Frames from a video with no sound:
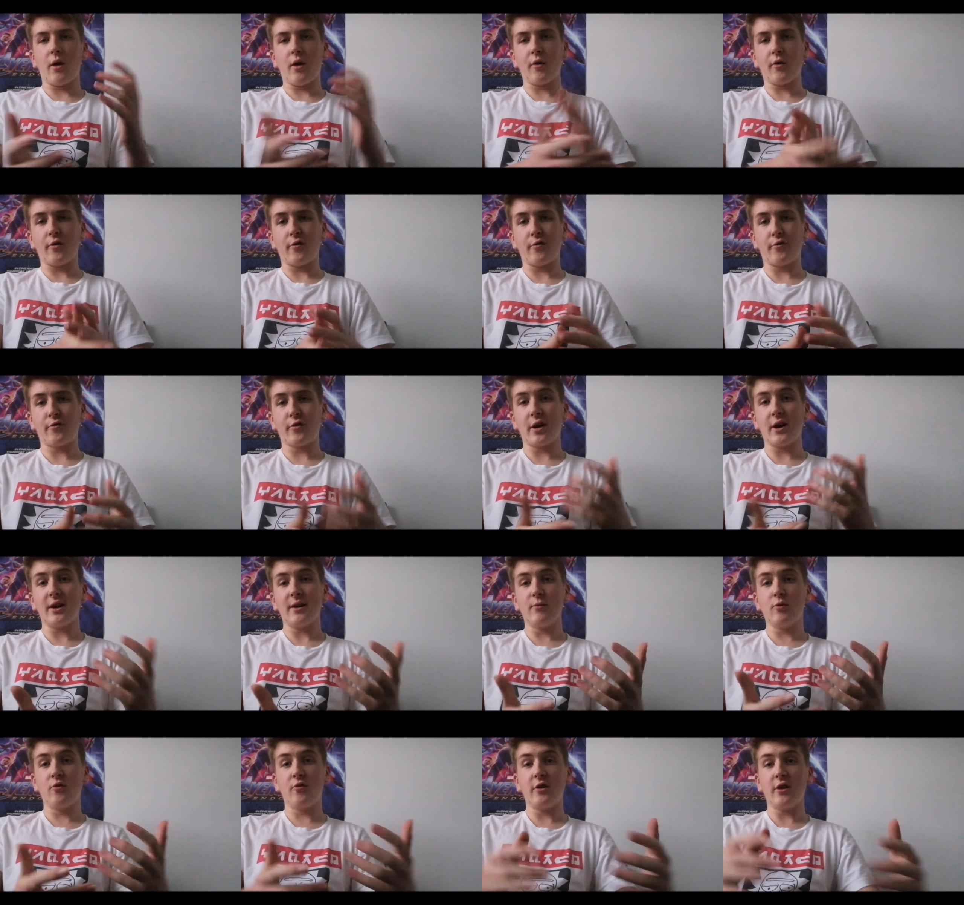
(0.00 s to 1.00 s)
another
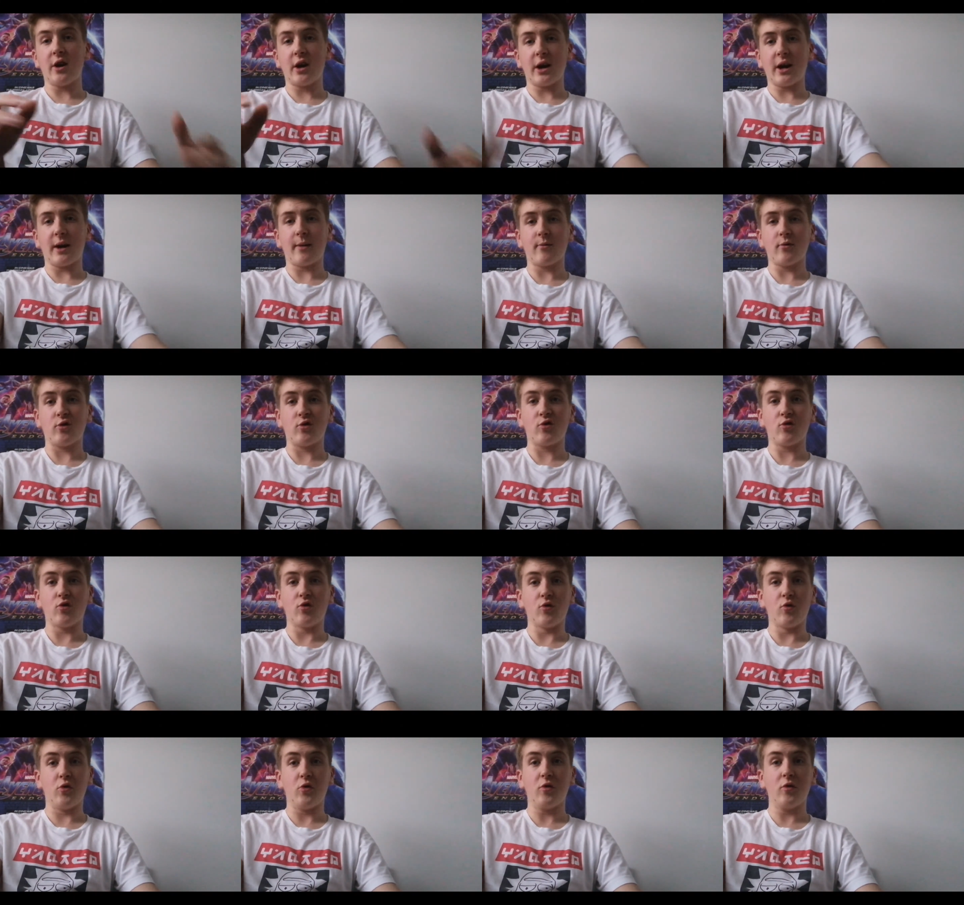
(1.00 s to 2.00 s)
Friday movie night
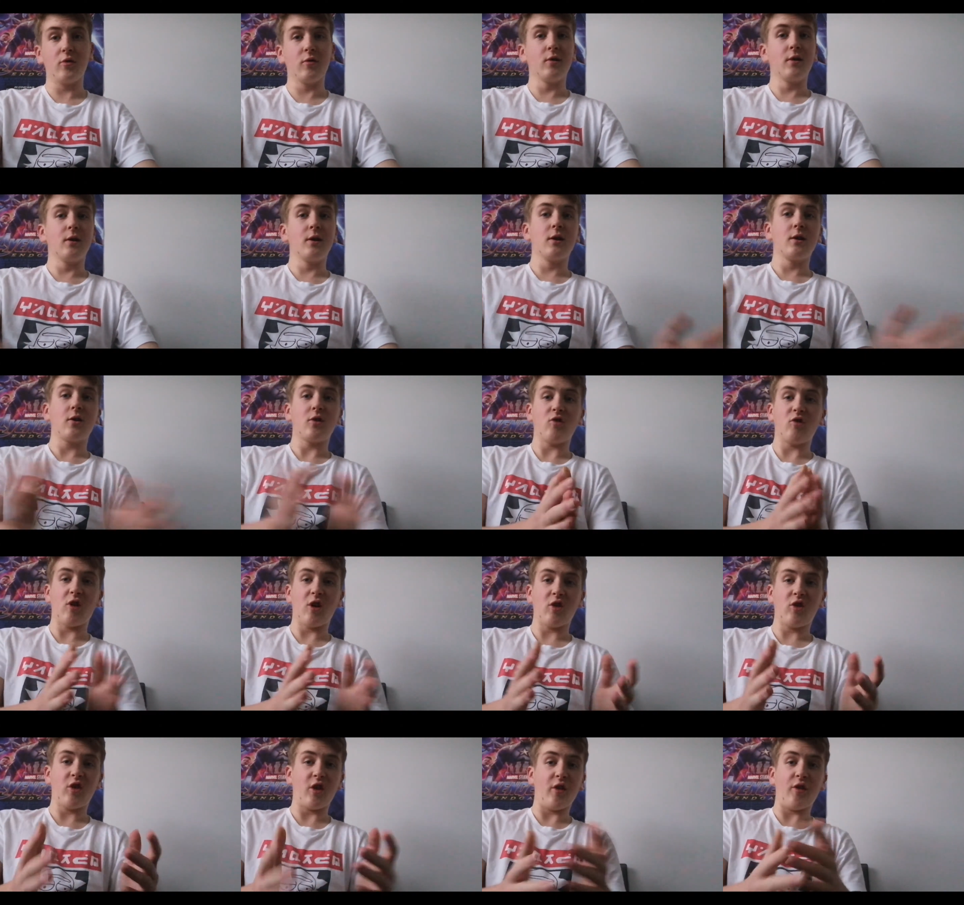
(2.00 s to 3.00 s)
episode.
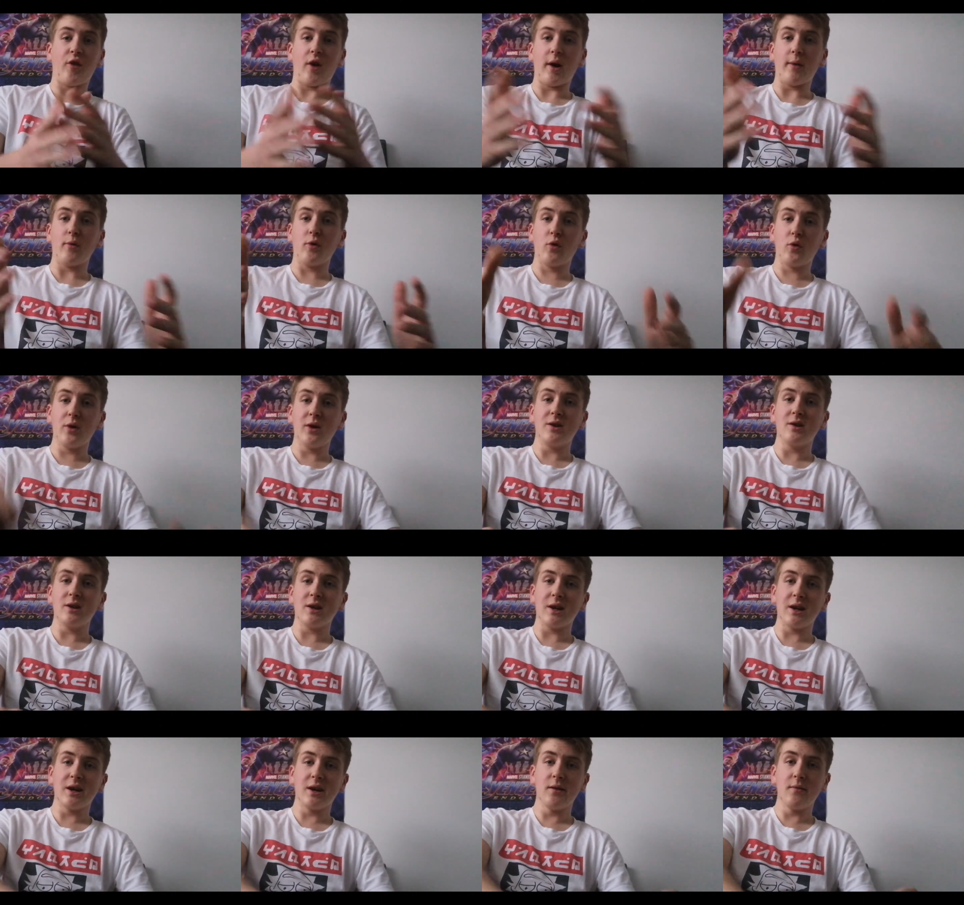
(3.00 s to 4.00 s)
Yeah, it's that time of the week
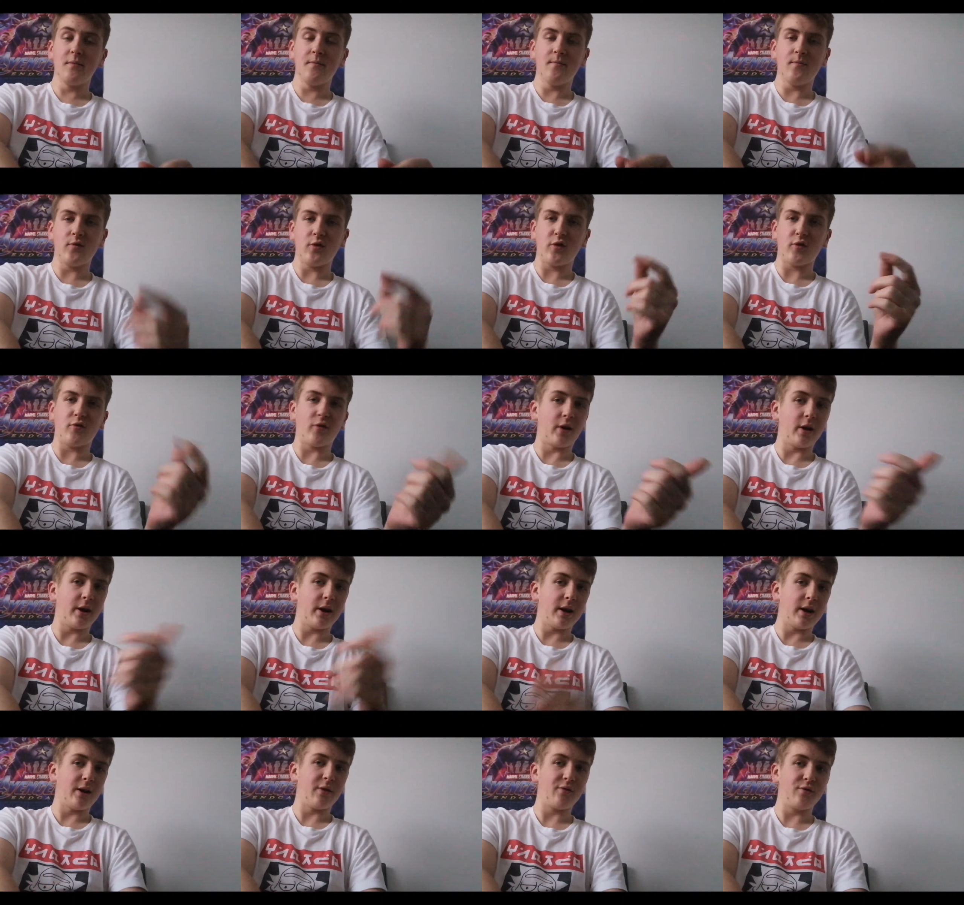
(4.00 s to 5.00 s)
again. It's
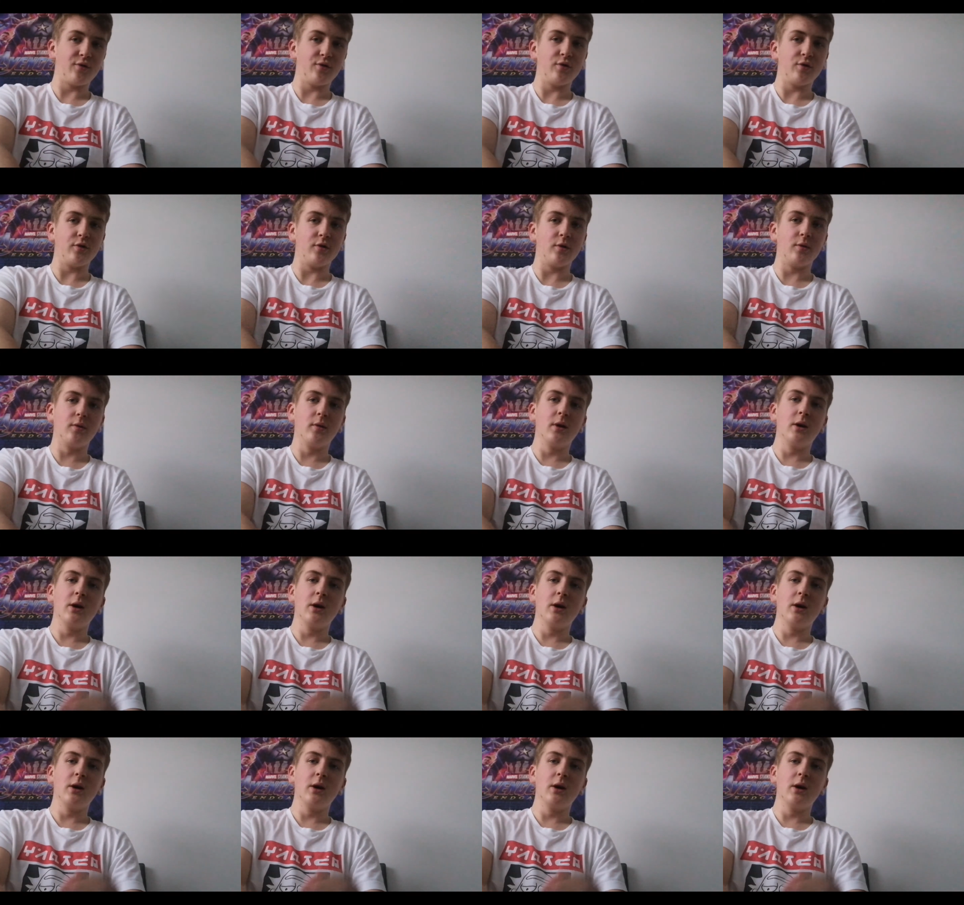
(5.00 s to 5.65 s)
Friday afternoon.